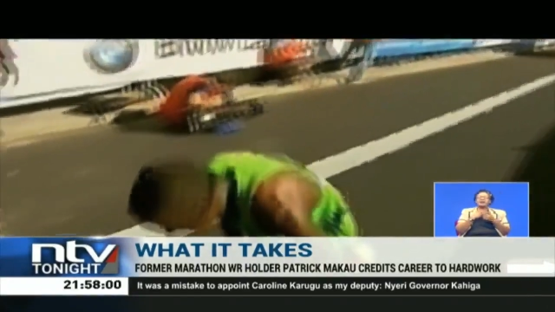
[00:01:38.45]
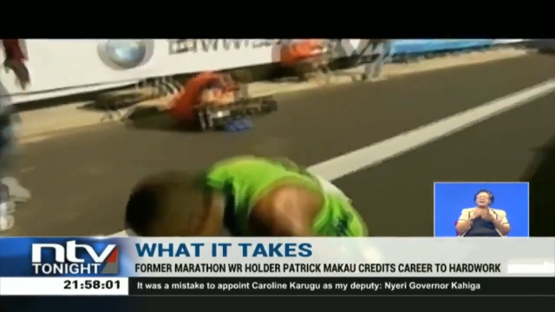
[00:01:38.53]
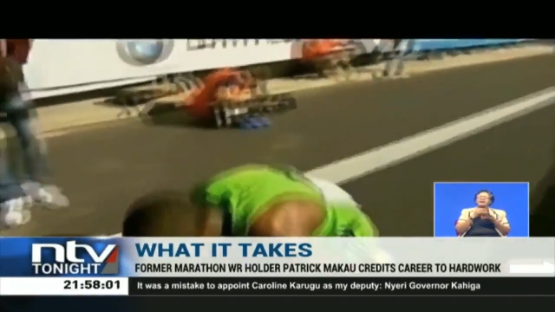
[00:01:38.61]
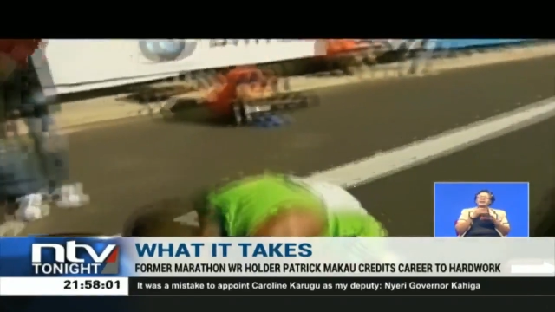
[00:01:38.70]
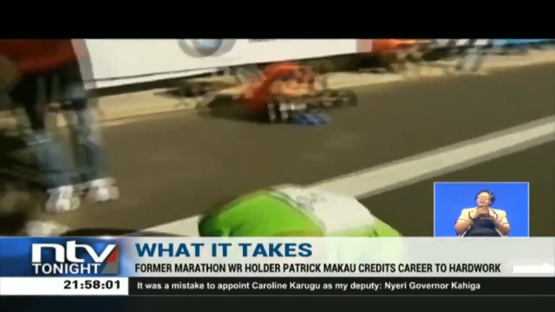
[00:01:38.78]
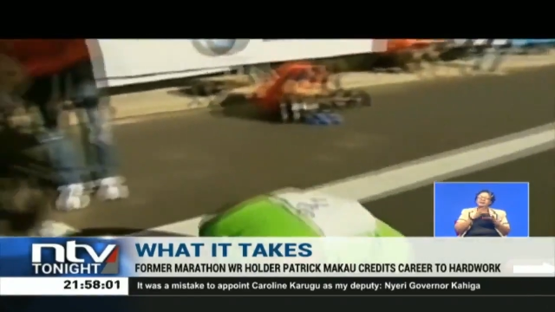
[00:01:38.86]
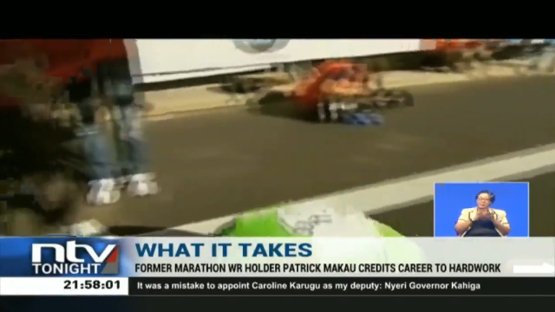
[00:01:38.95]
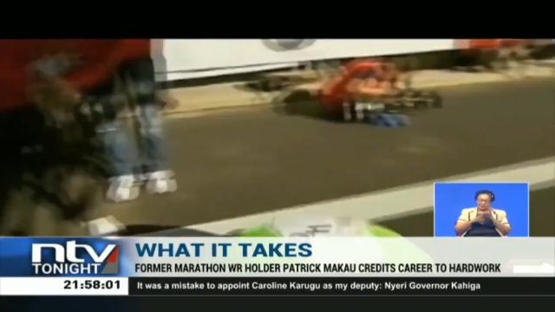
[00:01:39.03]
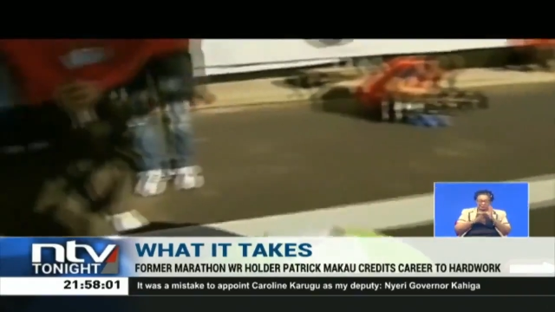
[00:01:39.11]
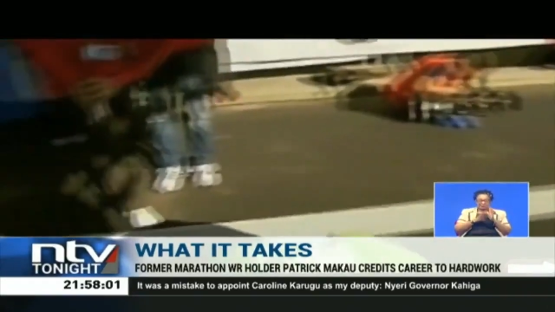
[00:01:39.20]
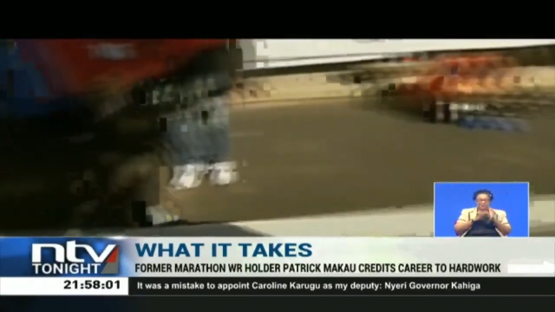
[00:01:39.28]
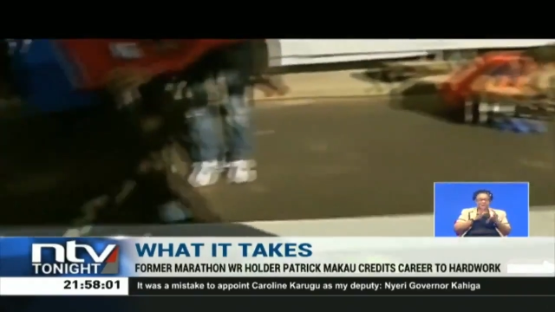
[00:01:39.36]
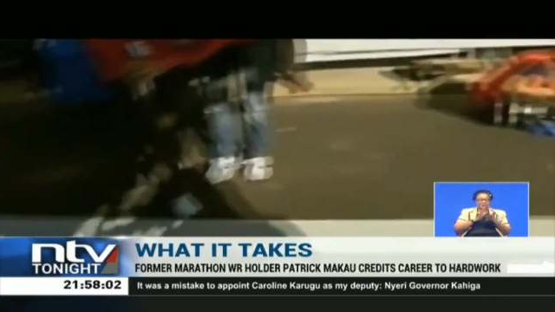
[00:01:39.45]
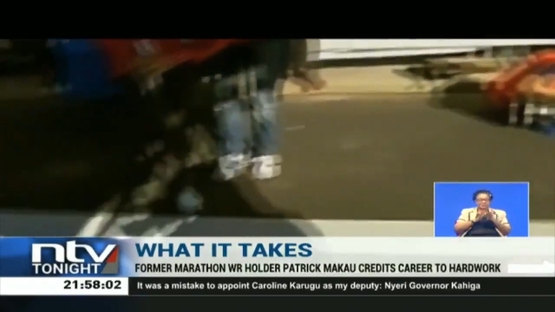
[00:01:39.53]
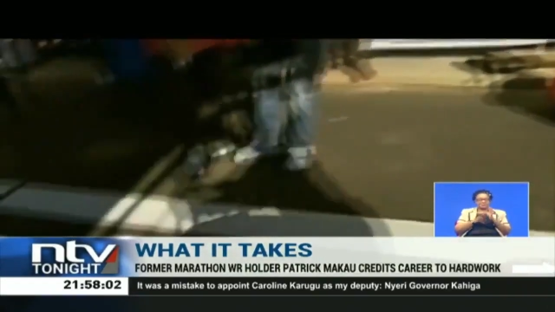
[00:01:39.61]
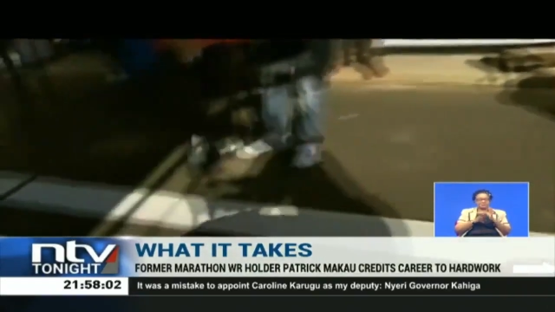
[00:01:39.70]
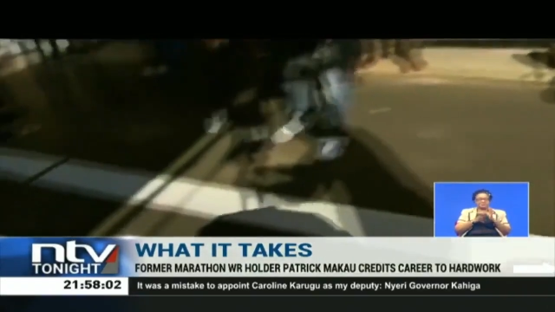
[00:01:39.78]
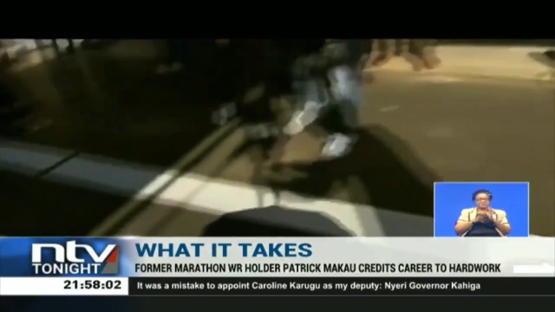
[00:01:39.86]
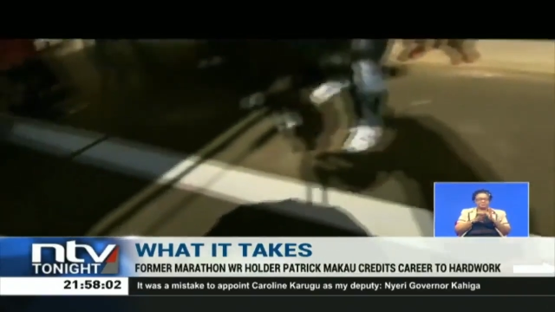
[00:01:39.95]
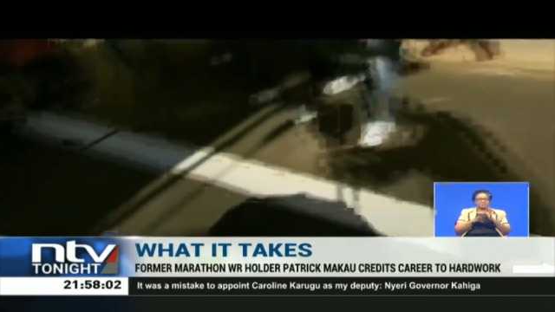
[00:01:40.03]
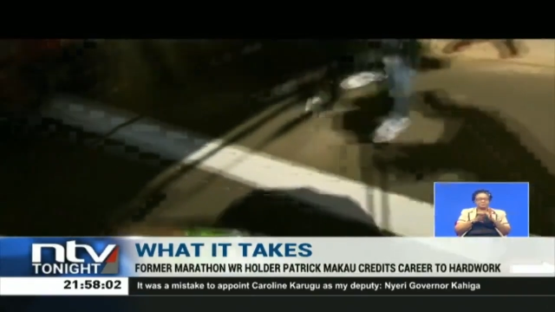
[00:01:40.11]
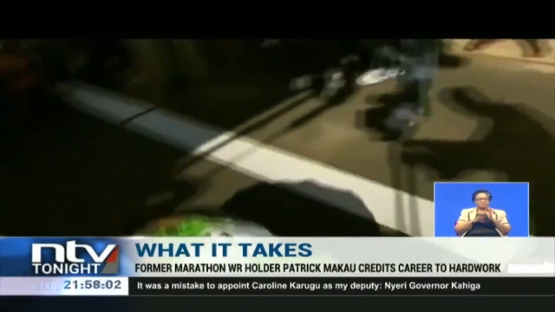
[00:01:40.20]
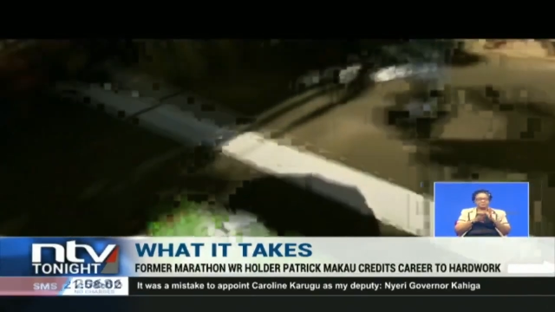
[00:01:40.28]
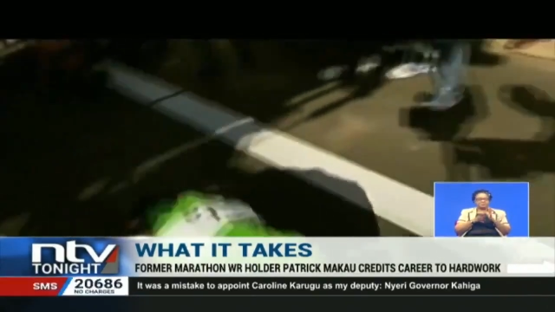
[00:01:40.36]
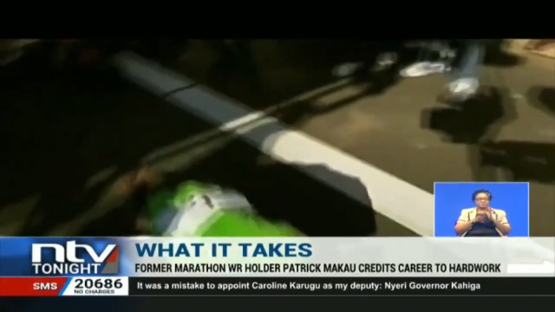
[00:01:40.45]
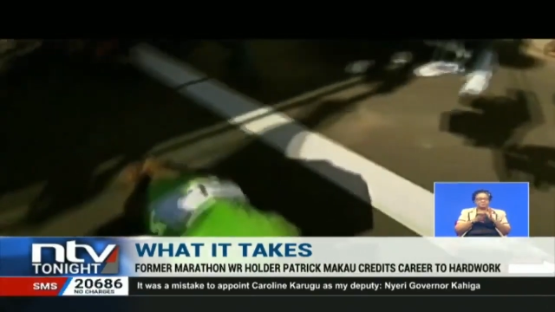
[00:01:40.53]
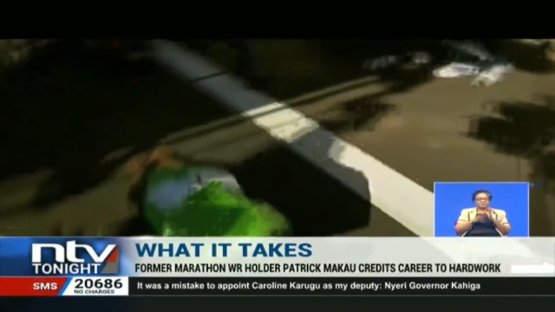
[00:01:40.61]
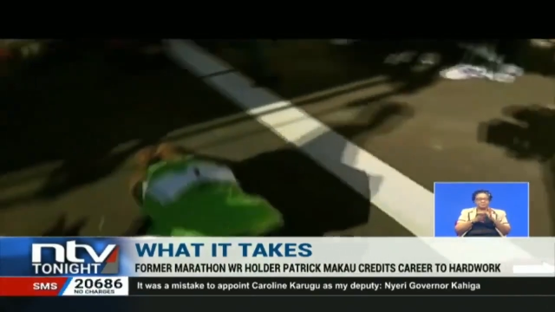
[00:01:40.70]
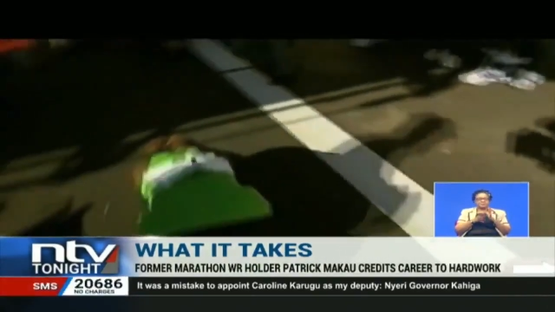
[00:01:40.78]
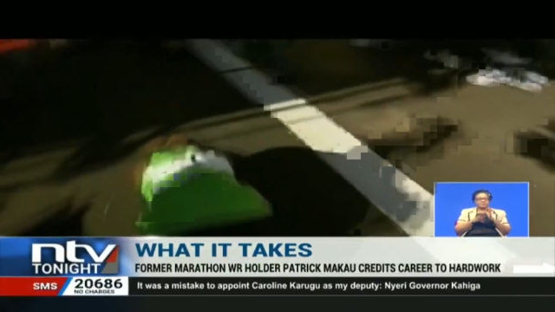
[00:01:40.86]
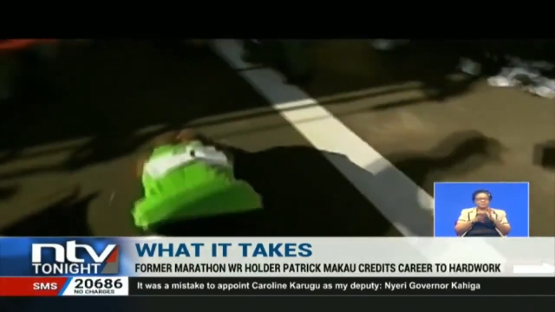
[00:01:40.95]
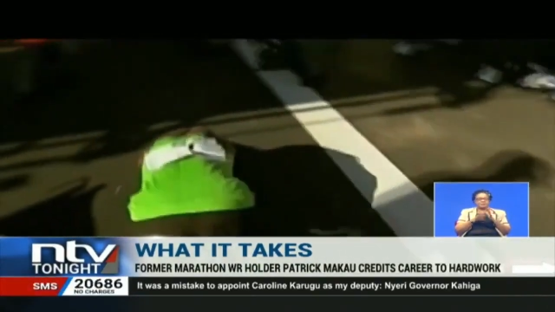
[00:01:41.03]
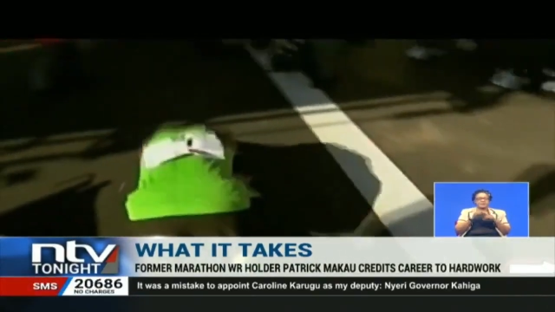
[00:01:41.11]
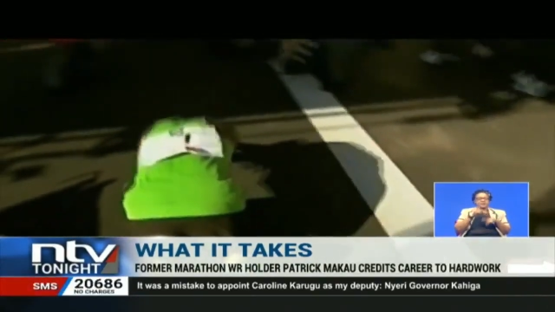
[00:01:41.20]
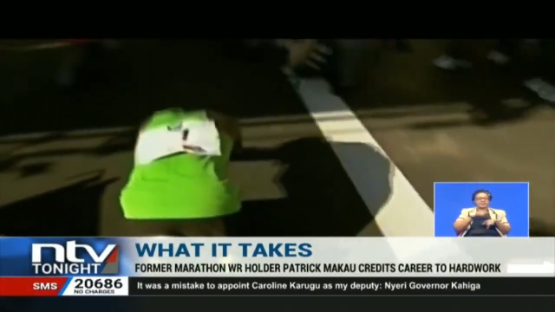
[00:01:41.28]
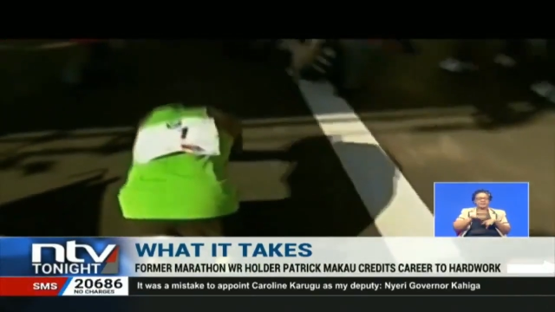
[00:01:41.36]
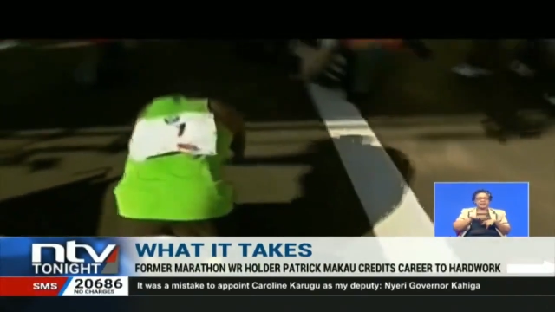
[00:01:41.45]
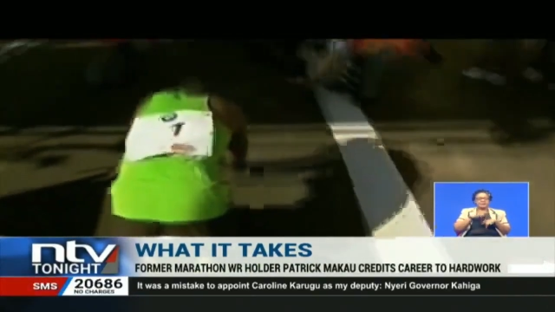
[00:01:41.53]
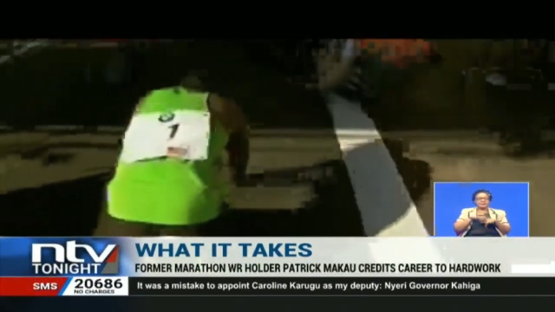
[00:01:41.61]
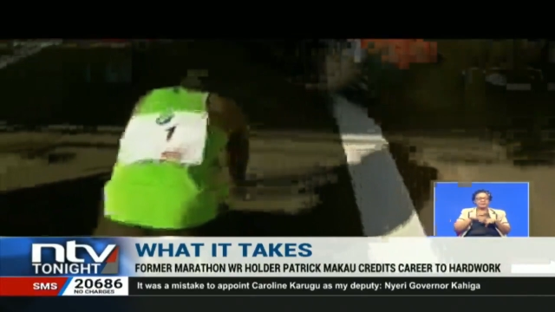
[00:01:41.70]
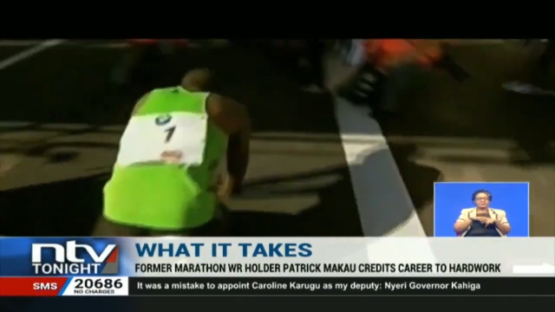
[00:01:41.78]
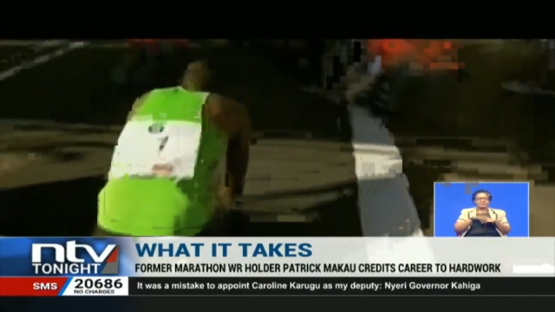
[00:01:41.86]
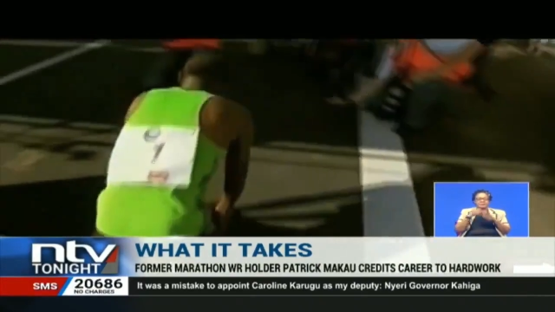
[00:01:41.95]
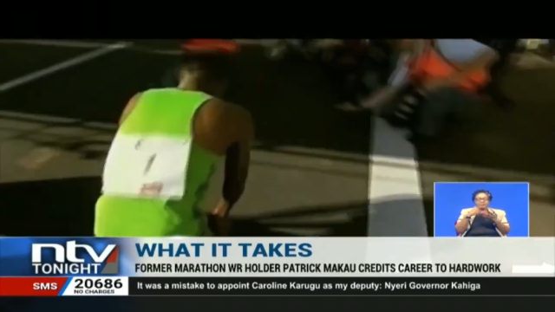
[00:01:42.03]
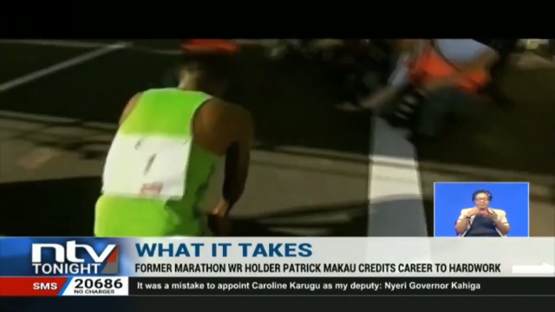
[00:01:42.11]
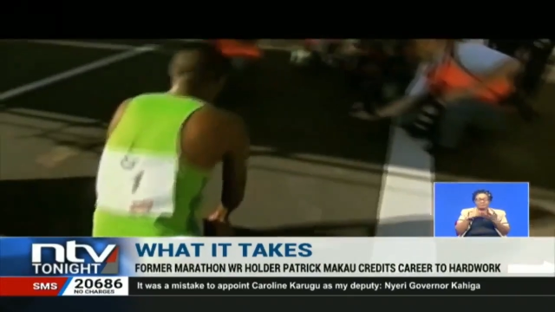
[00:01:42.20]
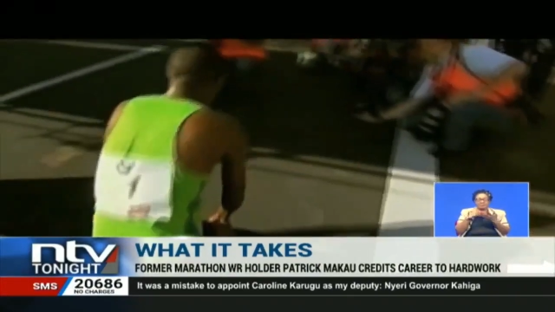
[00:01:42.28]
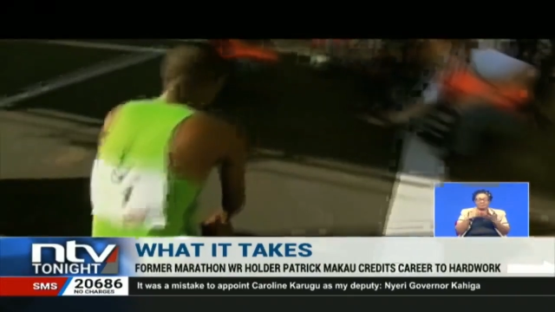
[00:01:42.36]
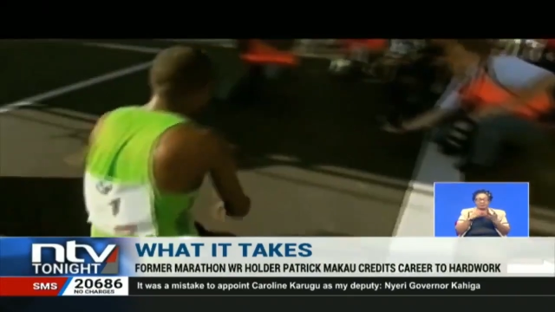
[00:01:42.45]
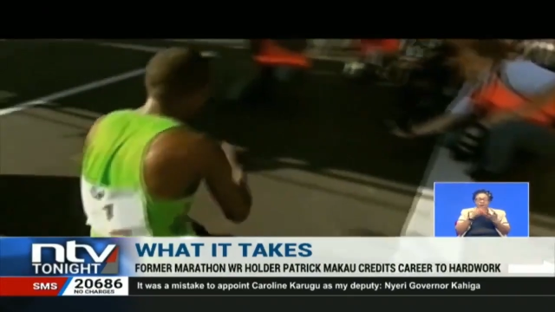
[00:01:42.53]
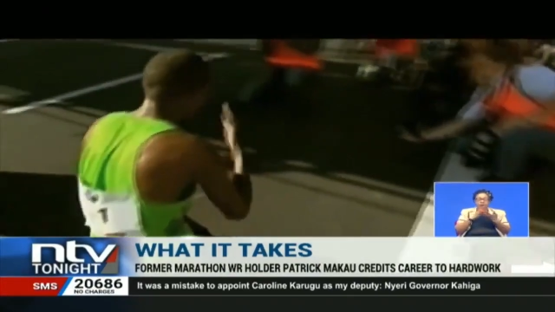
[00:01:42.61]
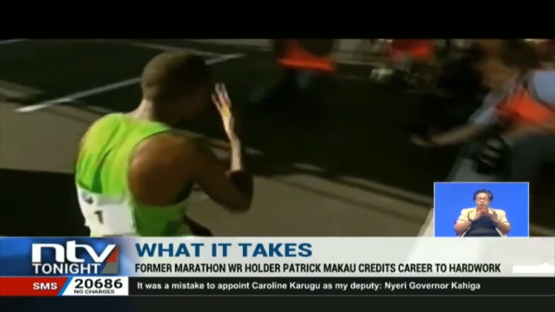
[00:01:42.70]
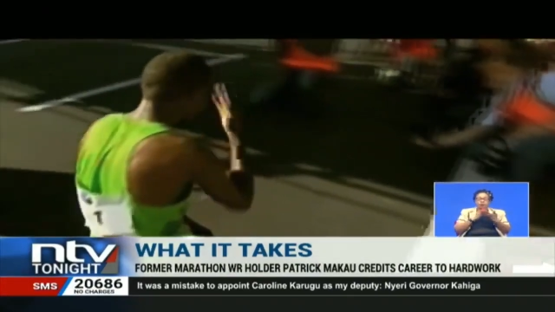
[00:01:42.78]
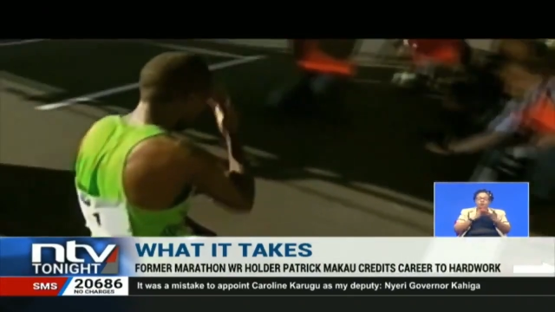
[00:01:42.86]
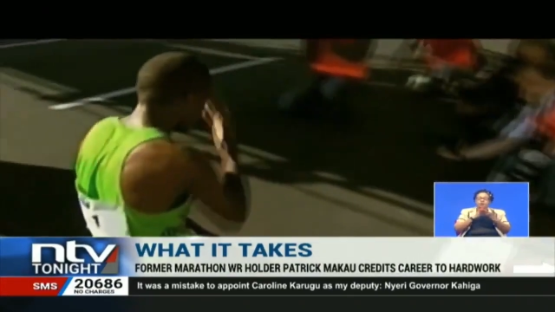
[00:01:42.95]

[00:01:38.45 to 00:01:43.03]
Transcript: [unreadable: no face in view]